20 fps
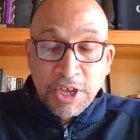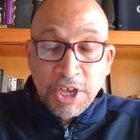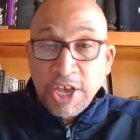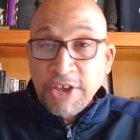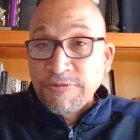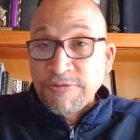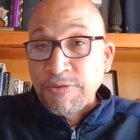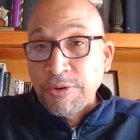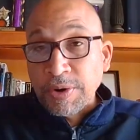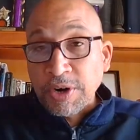
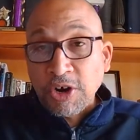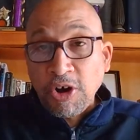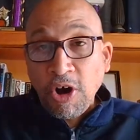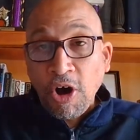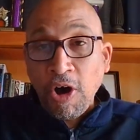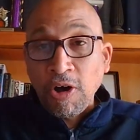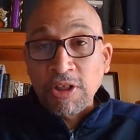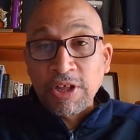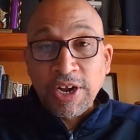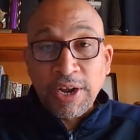If you
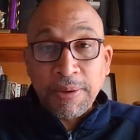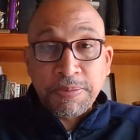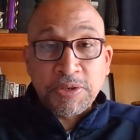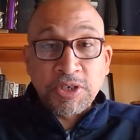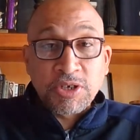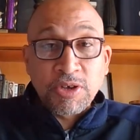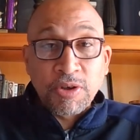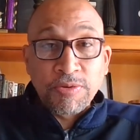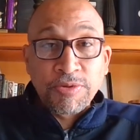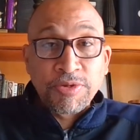recall, in
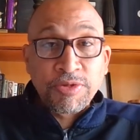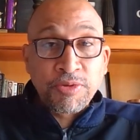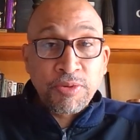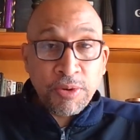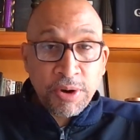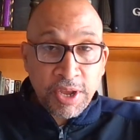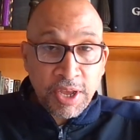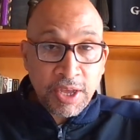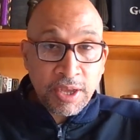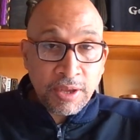episode
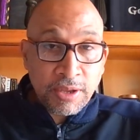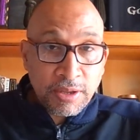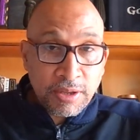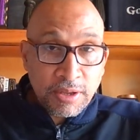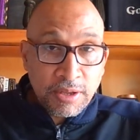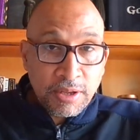3,